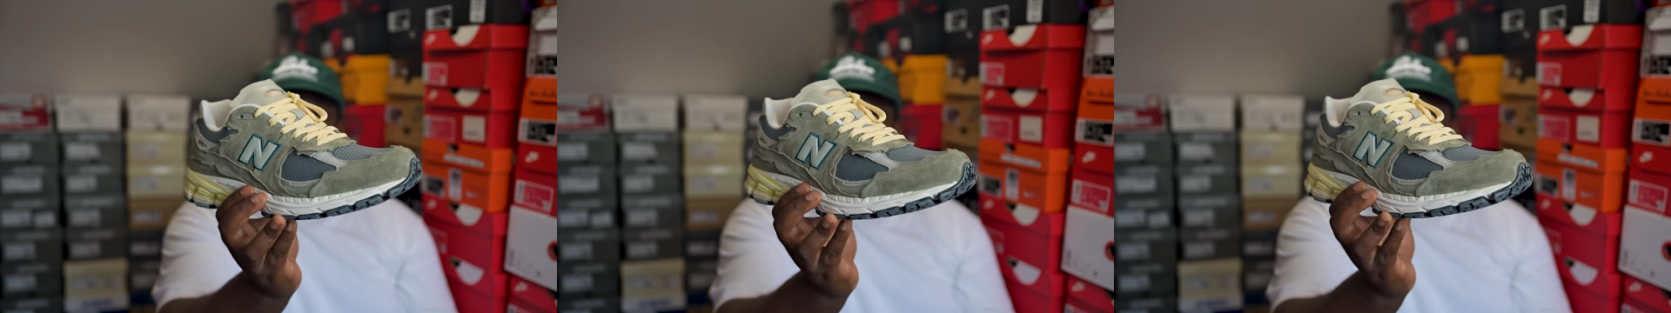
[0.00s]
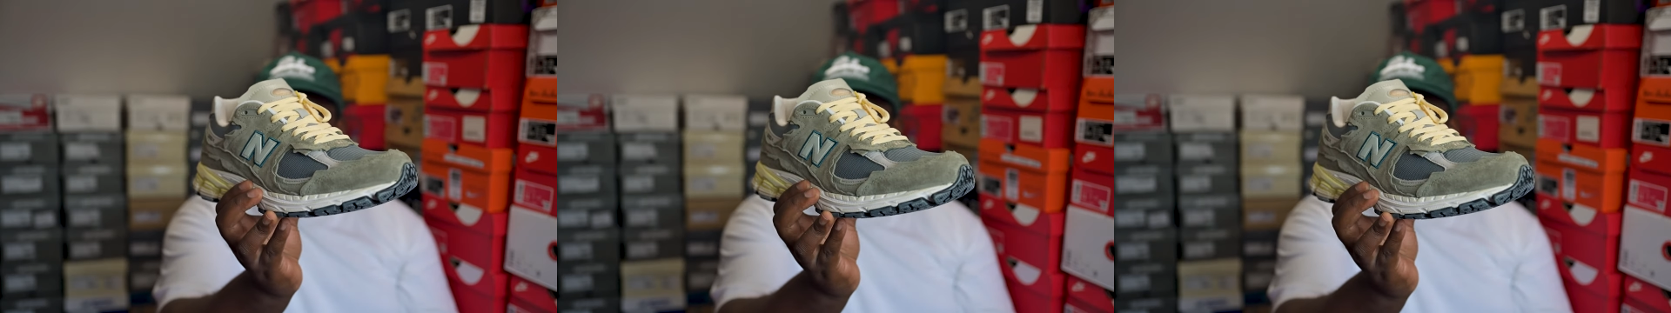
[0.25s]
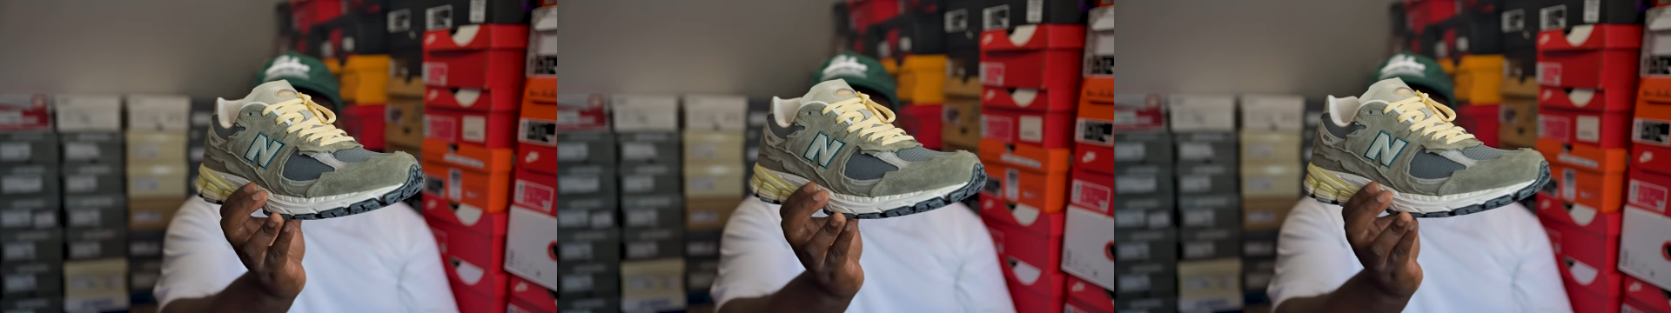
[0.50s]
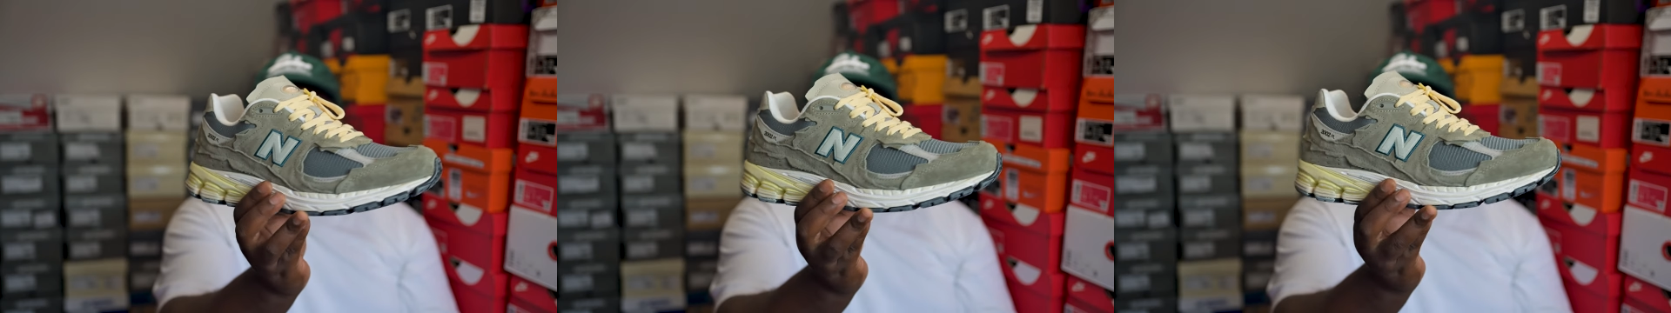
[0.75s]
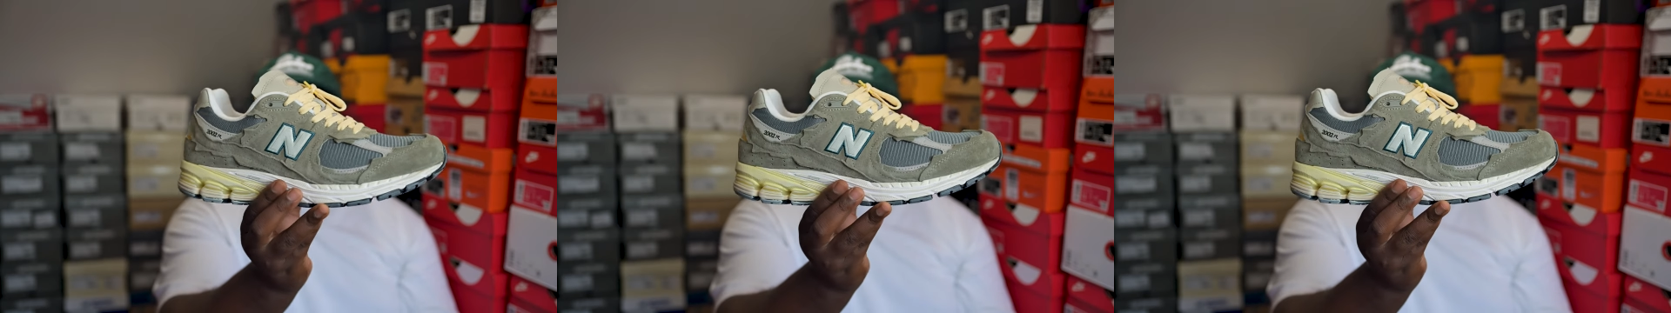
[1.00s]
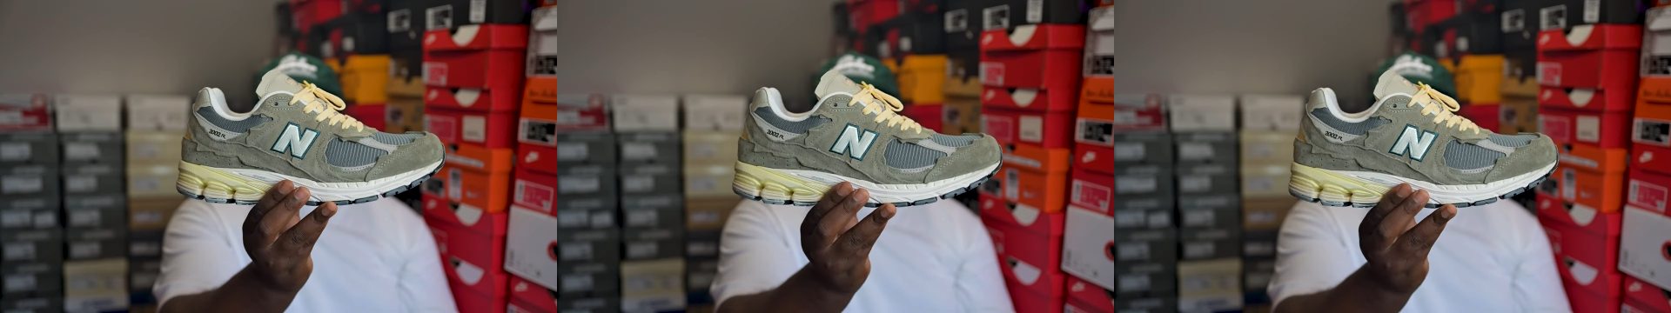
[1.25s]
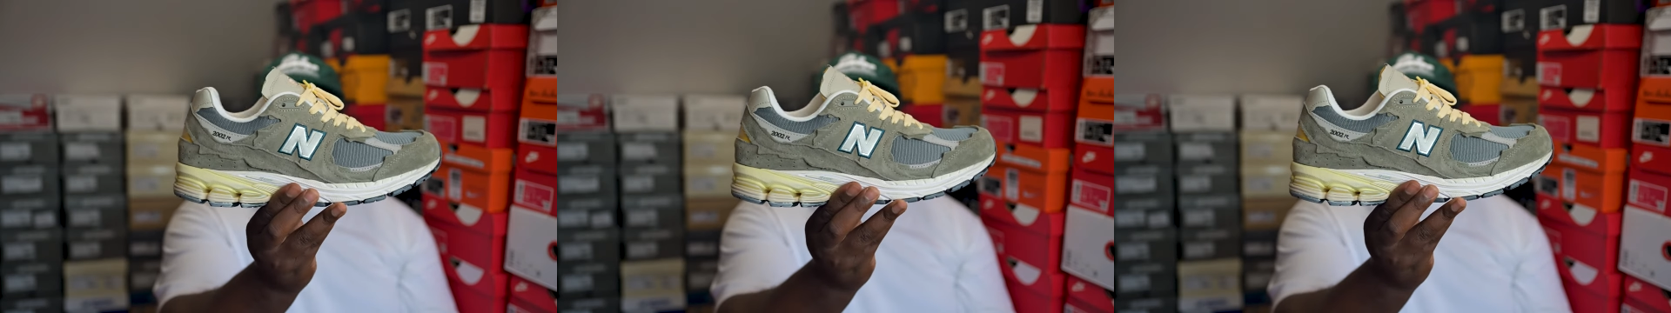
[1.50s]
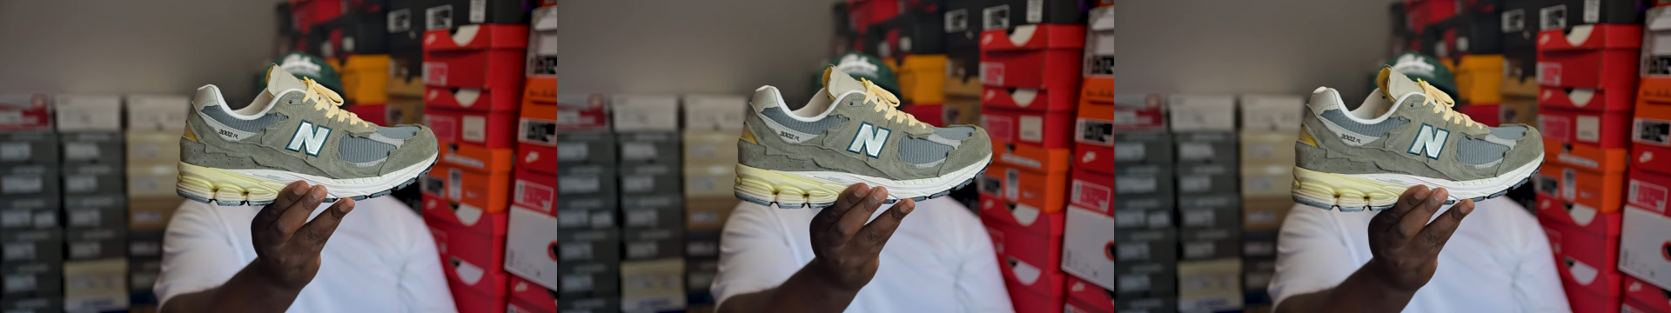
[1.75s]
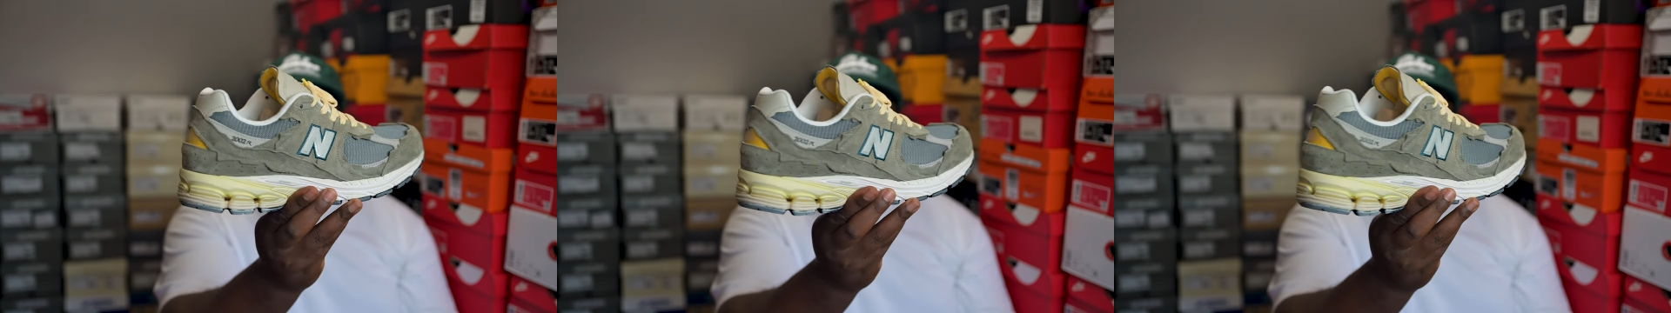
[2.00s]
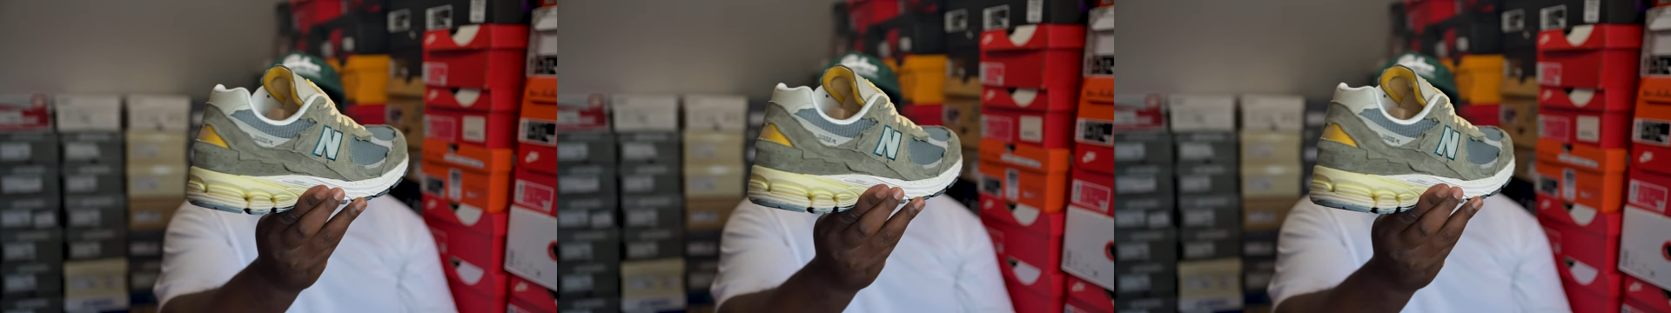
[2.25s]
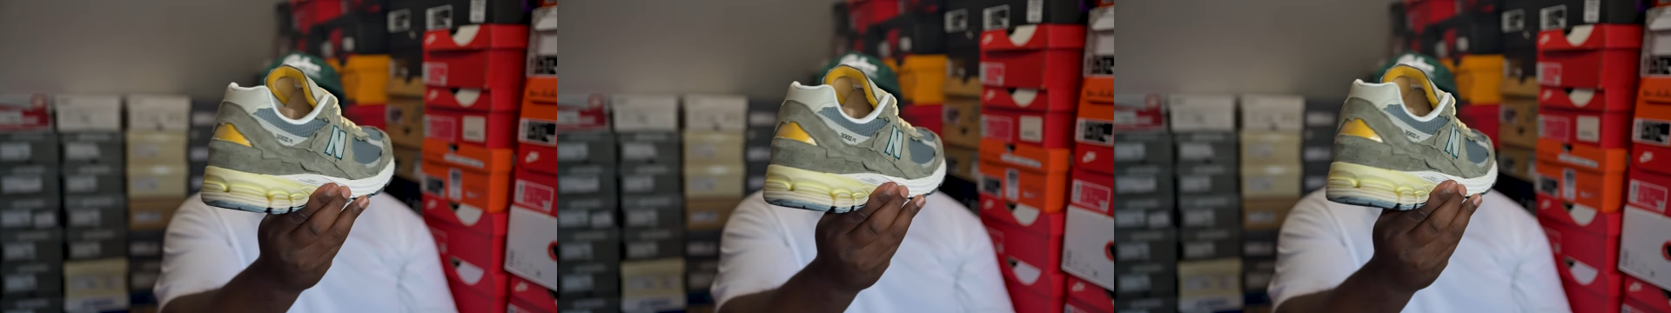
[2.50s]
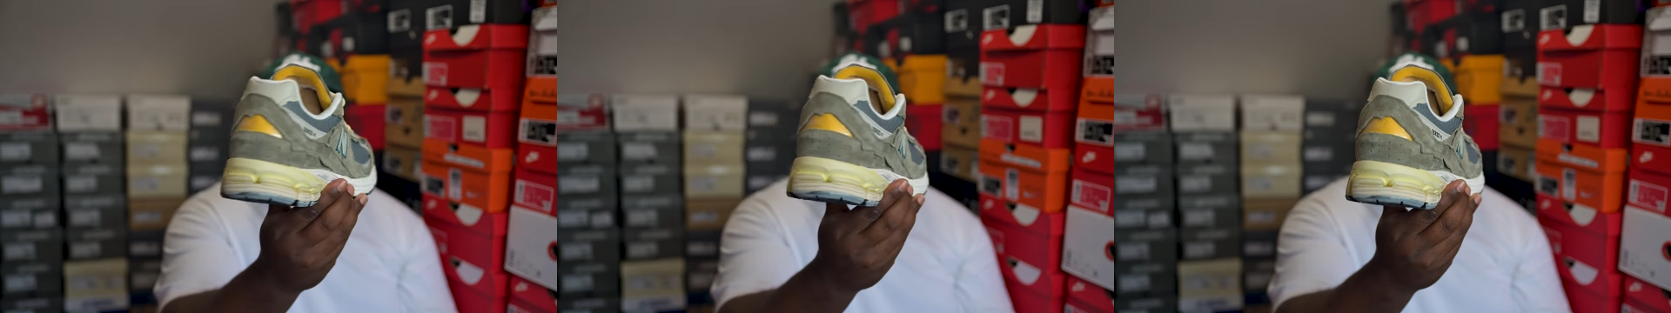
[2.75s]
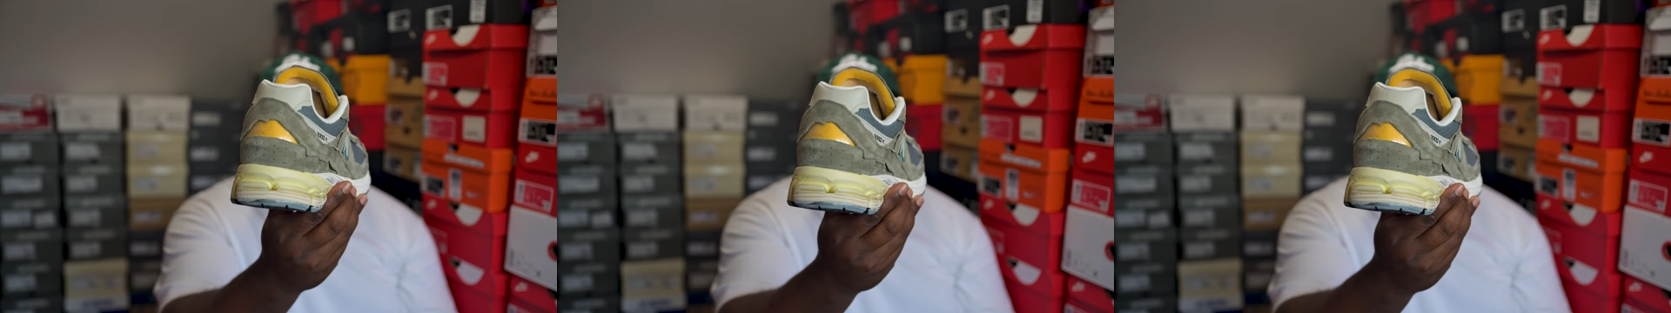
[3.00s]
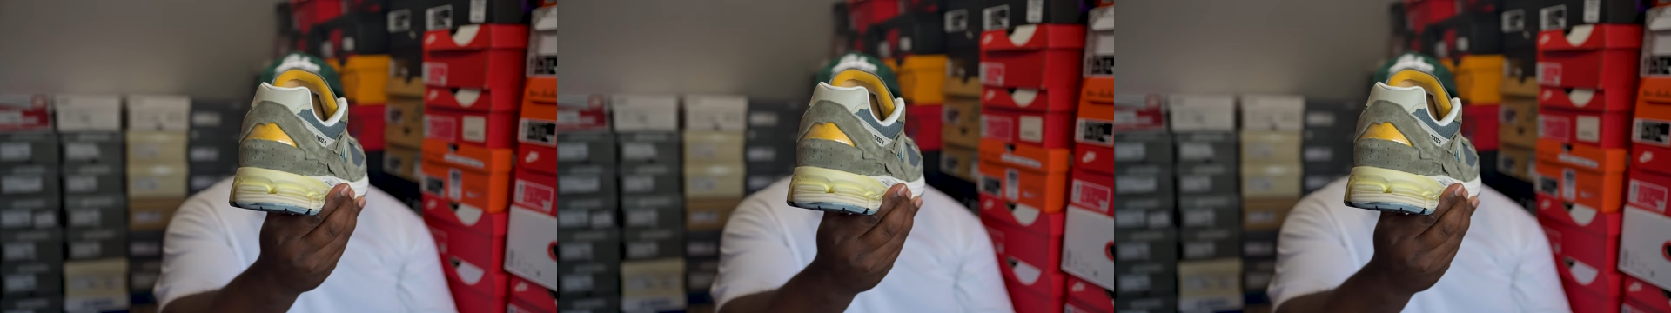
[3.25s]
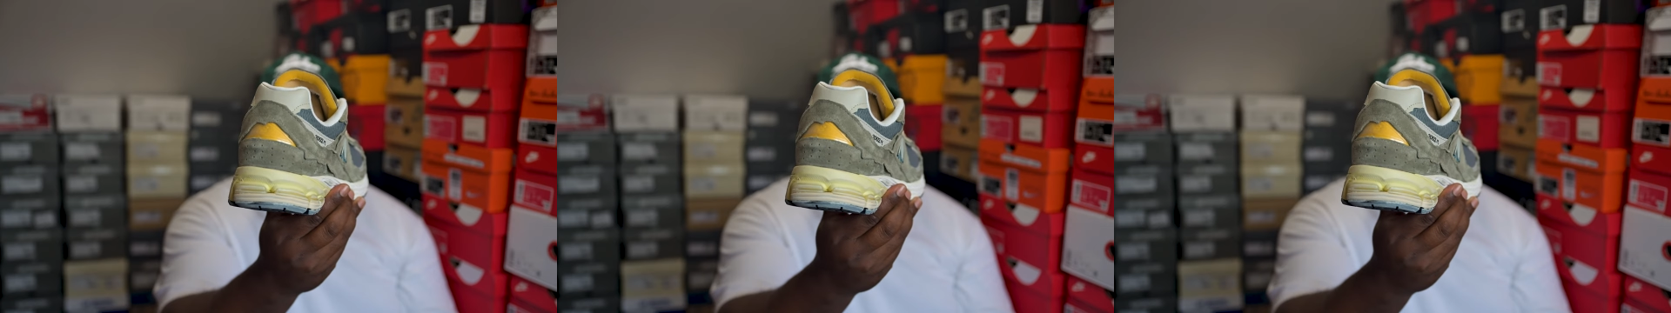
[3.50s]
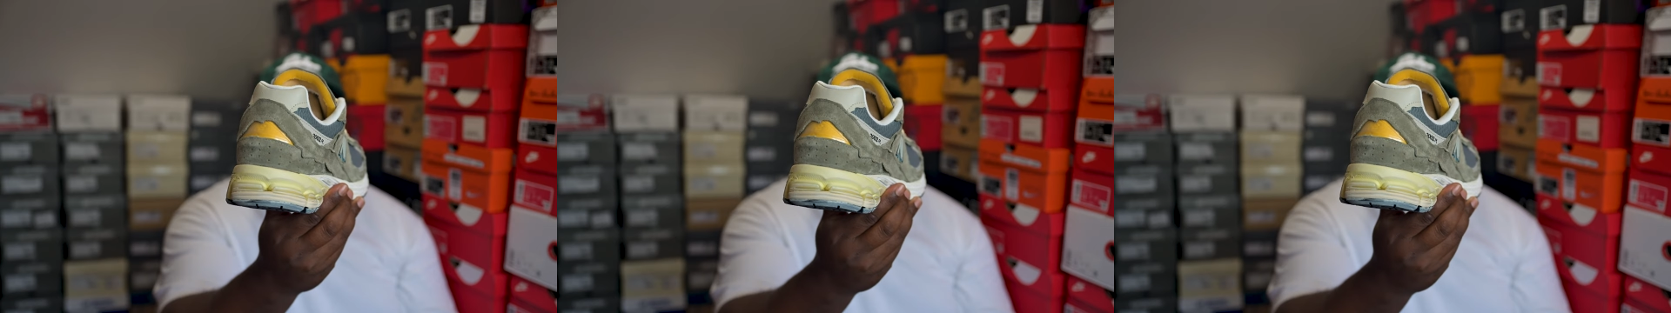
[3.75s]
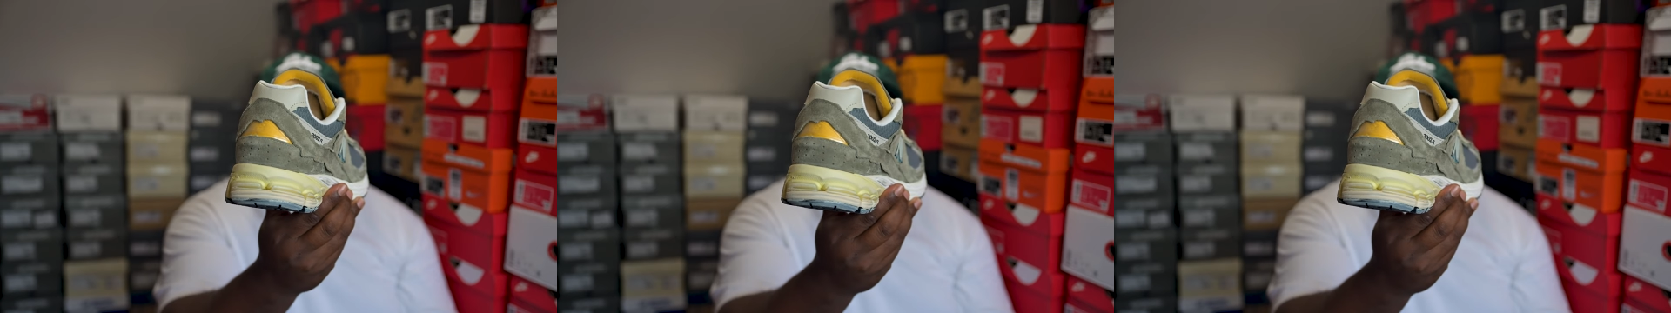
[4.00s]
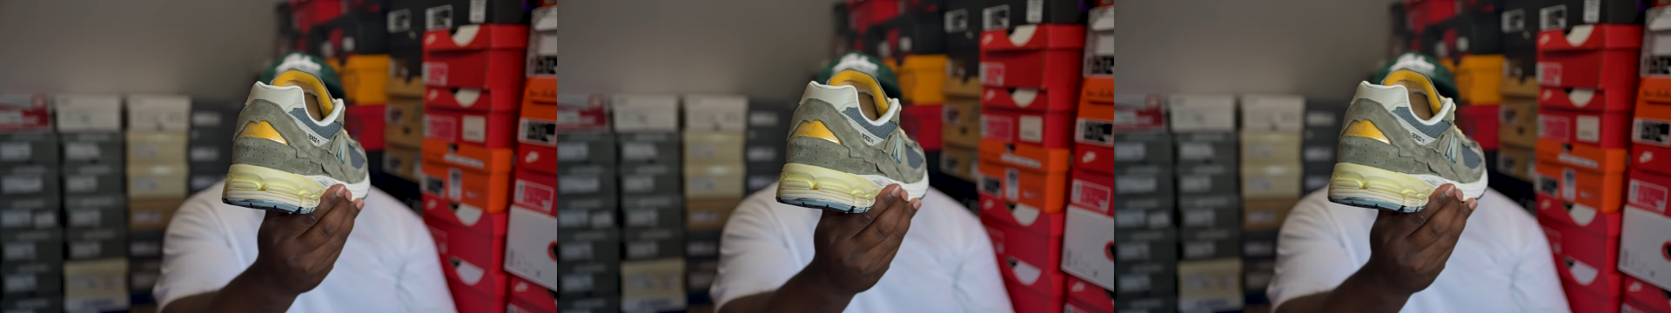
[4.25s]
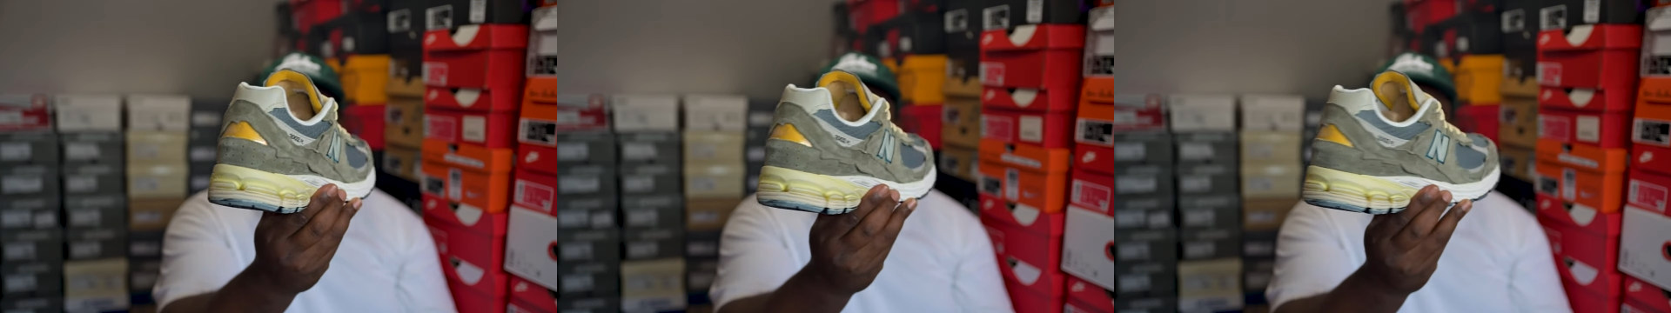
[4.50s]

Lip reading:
Nobody's mouth can be seen.